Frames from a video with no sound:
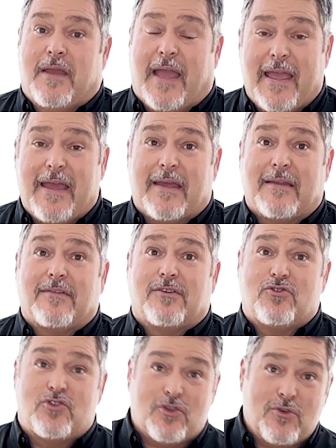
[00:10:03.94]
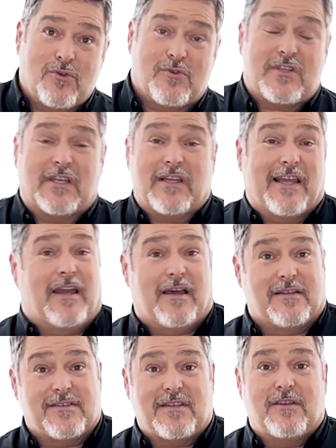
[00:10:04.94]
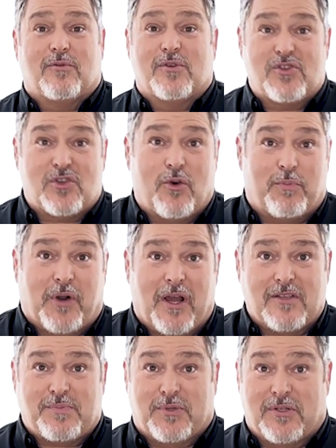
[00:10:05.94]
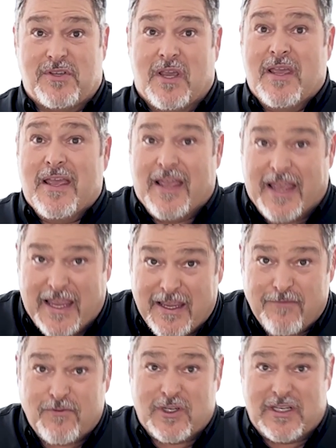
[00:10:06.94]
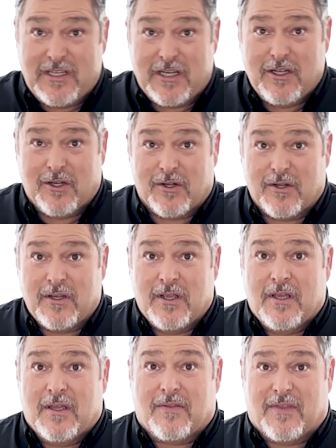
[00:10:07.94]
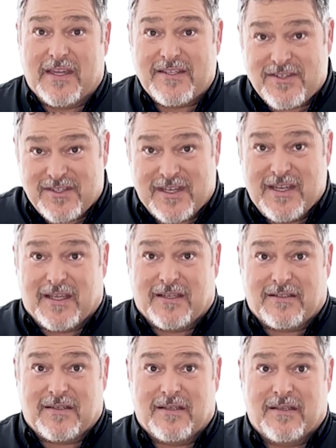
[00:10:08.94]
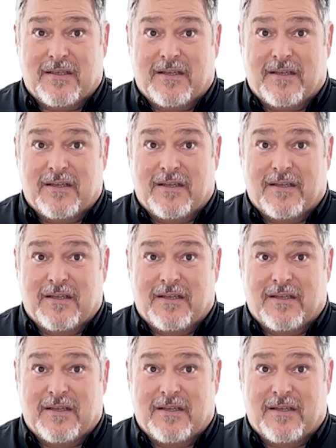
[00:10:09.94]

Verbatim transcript: And the Jews in Laodicea were so prosperous, every year they sent